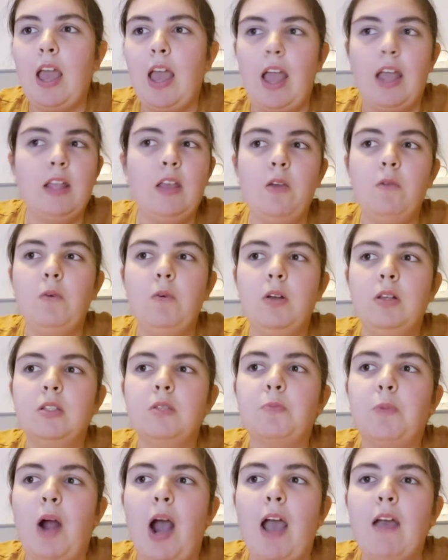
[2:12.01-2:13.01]
anyone's
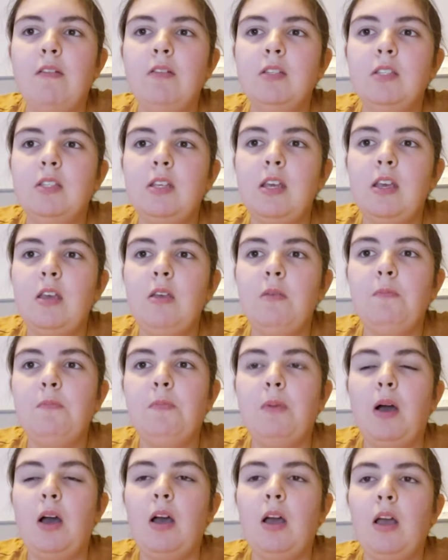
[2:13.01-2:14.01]
privacy
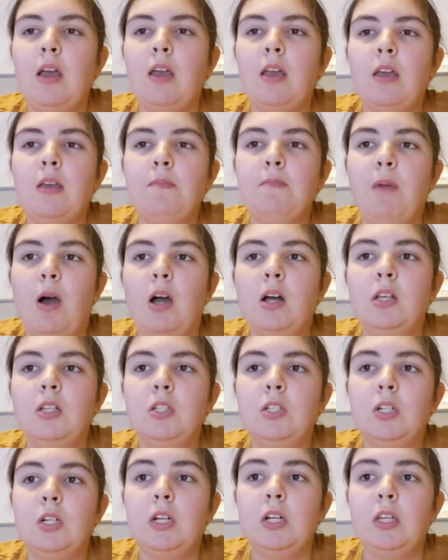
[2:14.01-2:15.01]
by
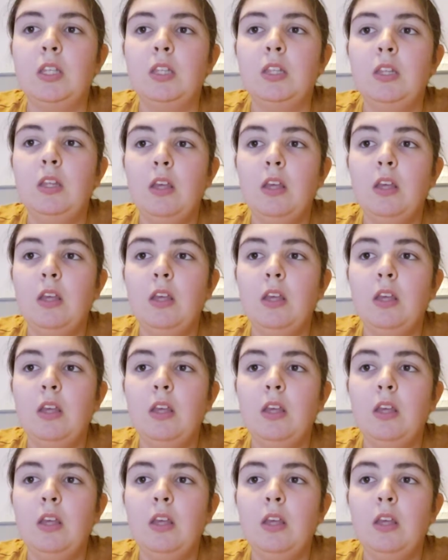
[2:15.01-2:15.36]
monitoring